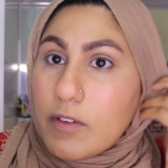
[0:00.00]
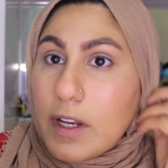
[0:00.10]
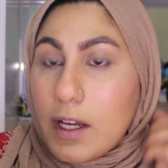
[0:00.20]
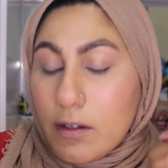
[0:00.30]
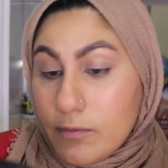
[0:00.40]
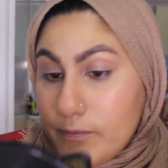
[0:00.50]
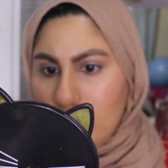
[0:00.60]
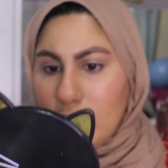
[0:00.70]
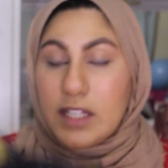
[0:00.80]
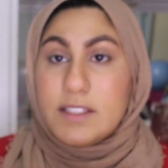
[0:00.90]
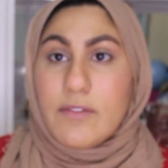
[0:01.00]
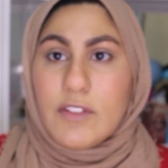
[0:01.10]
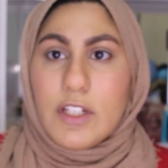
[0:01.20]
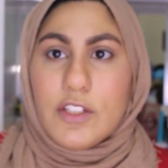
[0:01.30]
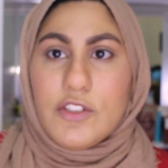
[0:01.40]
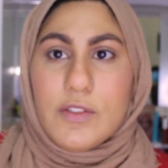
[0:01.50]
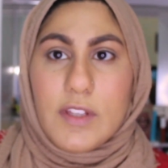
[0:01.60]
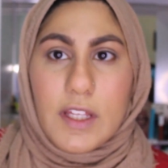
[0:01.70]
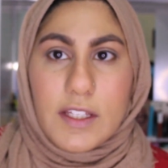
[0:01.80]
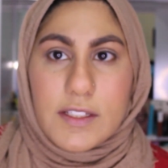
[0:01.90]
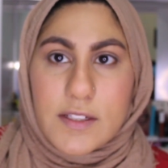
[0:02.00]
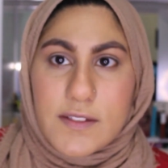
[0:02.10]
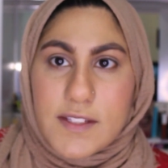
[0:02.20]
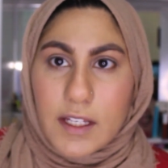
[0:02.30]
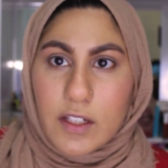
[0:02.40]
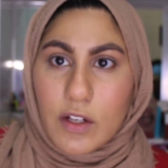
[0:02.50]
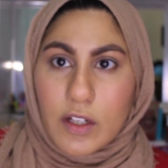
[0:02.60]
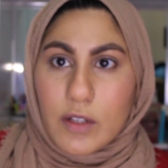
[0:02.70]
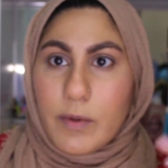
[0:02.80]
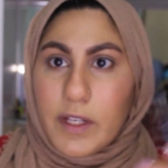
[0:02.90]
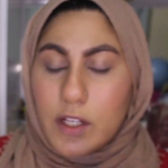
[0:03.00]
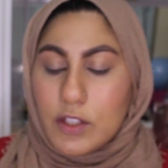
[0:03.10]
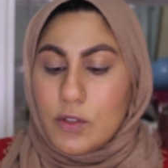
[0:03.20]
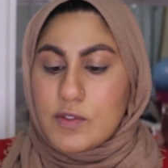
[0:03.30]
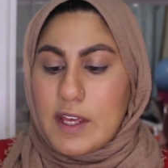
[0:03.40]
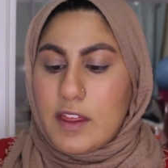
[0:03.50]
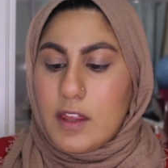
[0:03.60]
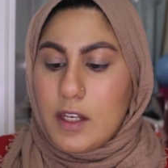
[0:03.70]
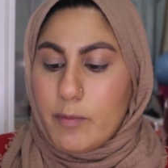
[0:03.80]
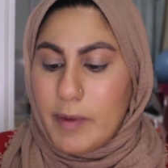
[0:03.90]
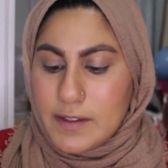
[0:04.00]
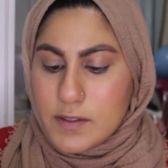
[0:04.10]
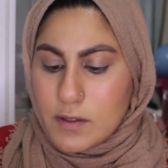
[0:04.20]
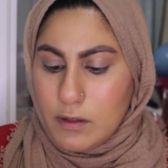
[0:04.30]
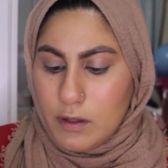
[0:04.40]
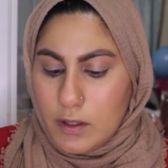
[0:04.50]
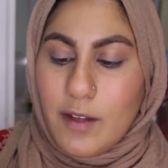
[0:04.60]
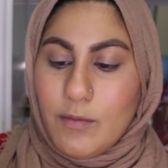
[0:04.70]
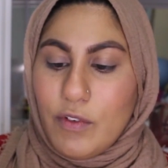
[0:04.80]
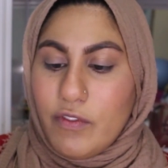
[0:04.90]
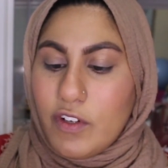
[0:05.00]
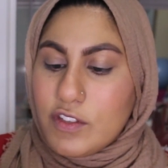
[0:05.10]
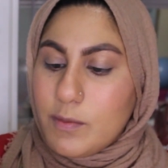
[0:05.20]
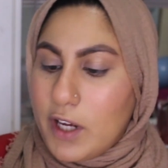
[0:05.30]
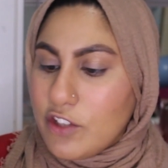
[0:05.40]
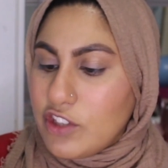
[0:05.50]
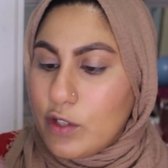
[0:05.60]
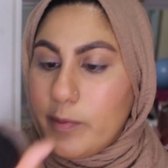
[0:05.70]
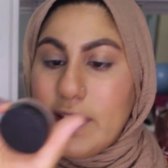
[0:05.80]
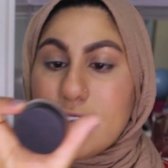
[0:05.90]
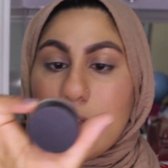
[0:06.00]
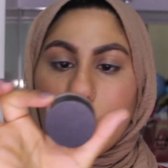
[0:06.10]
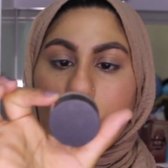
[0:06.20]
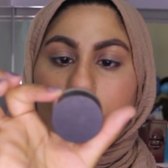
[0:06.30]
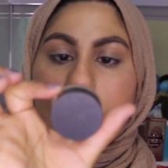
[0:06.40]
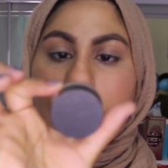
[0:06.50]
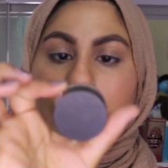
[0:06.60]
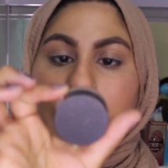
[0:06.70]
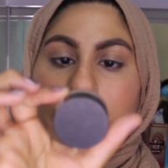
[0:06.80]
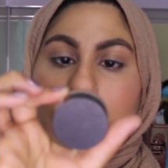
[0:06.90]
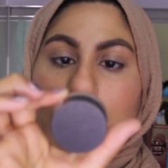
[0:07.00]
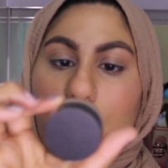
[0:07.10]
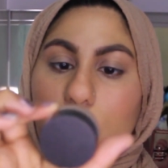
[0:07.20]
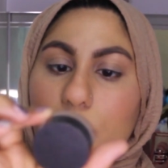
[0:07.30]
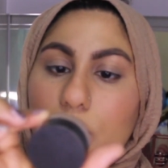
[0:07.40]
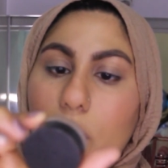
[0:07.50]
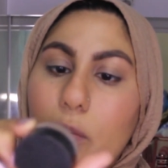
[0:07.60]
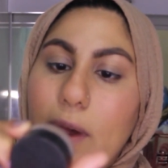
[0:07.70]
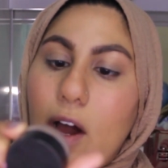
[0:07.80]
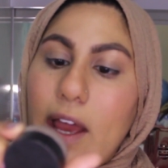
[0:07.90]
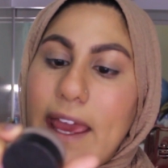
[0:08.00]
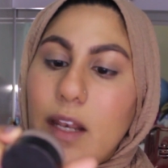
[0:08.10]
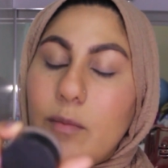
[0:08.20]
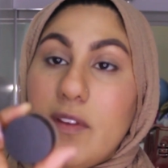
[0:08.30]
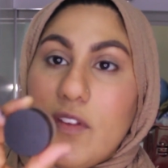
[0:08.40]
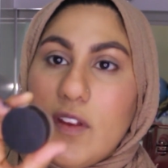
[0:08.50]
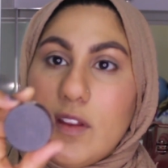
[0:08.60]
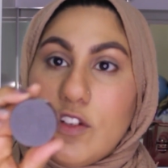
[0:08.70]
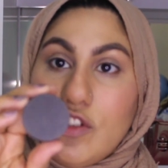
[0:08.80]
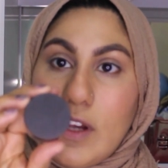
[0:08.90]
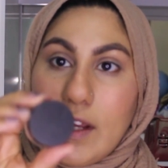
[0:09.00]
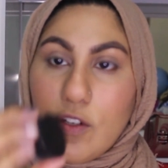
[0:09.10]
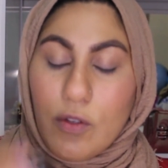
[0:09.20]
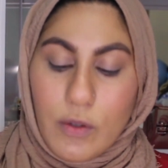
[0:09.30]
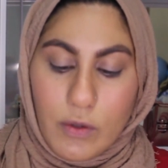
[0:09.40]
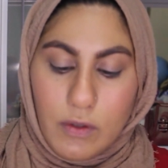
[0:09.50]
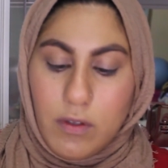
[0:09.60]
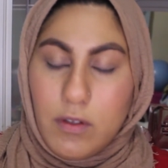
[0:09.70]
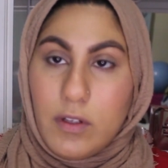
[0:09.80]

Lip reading: for now. Yeah, I definitely do think it does take longer when I use a thinner pencil. Moving on to my eyeshadow base, I'm going to use a Revolution Pro Eye Elements in the shade Core,